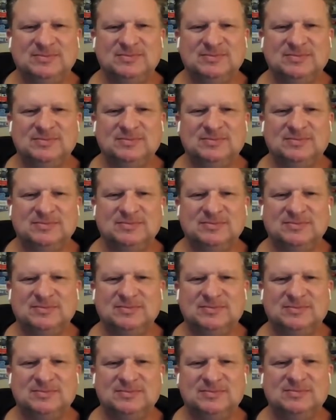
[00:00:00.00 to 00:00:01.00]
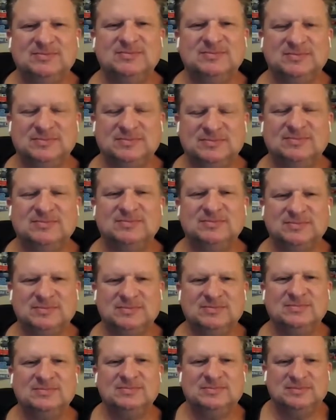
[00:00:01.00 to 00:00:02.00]

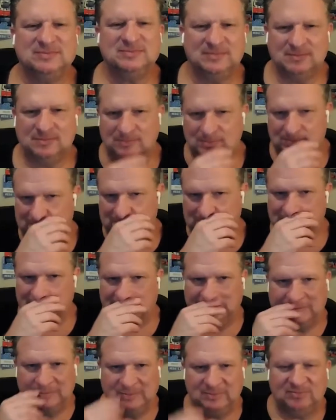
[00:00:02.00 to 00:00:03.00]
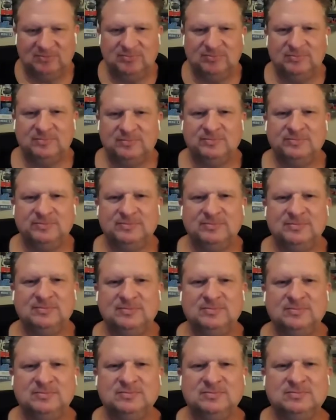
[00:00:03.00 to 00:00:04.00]

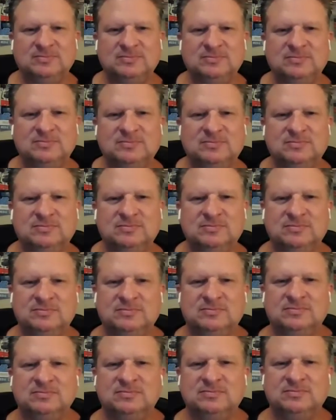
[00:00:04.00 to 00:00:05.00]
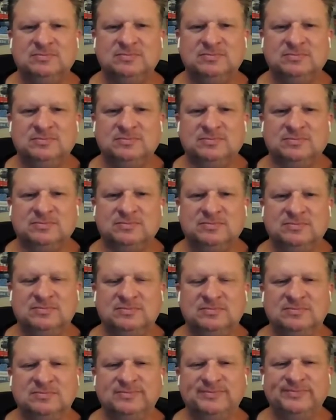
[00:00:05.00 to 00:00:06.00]

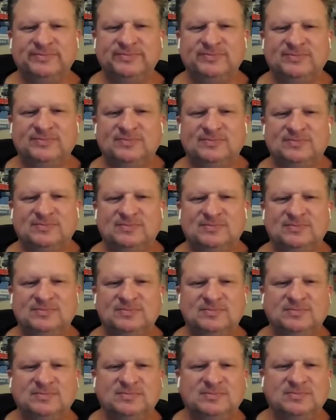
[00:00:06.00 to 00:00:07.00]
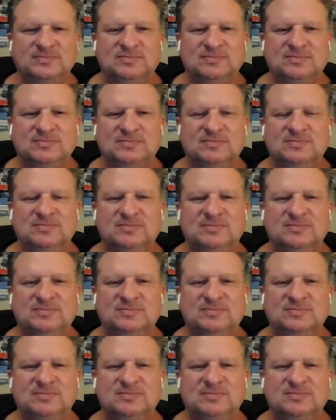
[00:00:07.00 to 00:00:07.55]
This person isn't speaking.